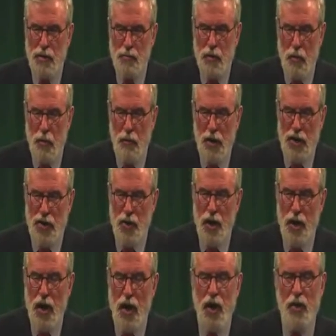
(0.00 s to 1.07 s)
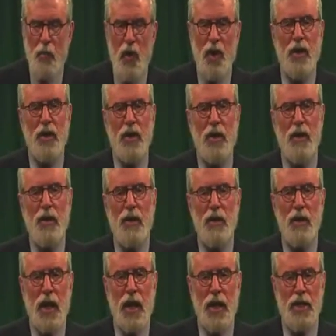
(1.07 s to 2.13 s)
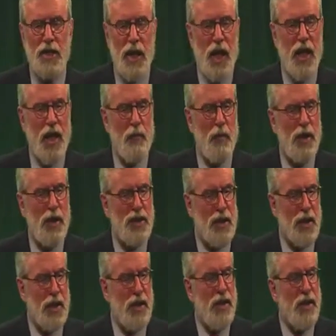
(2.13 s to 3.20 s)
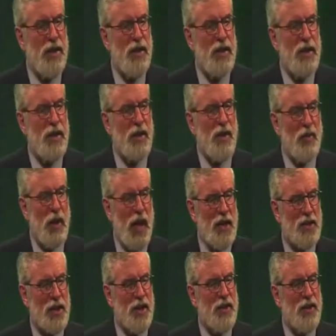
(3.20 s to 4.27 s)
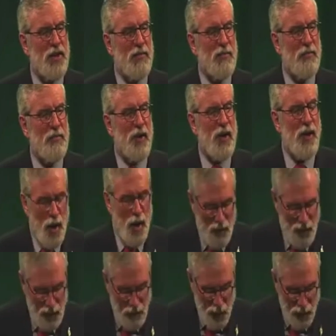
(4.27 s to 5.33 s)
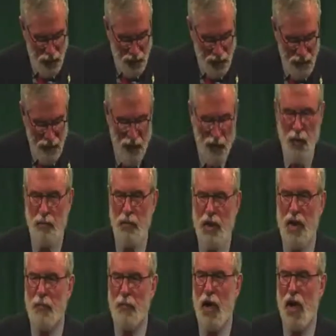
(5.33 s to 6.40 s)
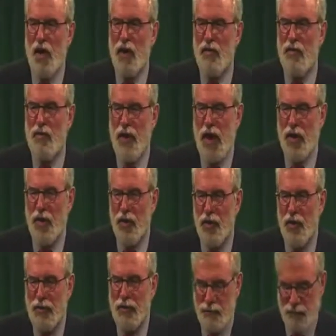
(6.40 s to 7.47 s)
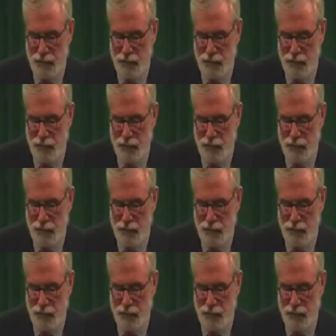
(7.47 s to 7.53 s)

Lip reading: But when we do the hard work, it's then we see the rising of the moon. Go to Mila Margo. Thank you.